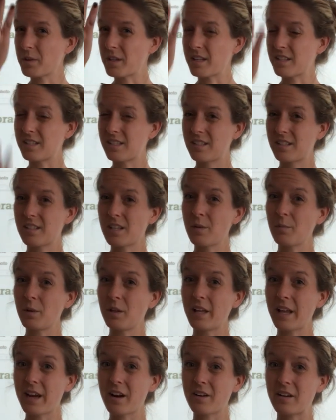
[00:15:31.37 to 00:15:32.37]
of the
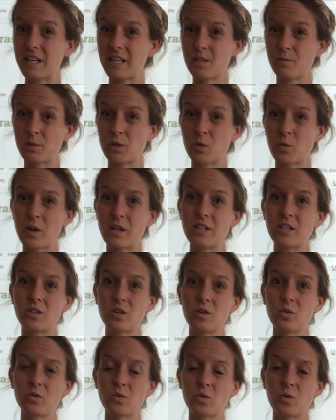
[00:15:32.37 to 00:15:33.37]
similarities between the
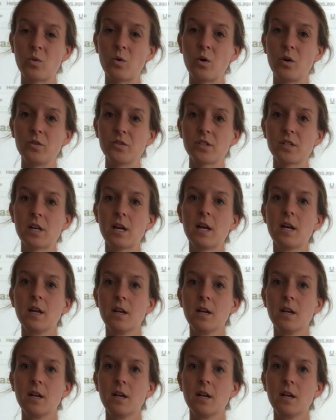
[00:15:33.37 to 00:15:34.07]
two schools?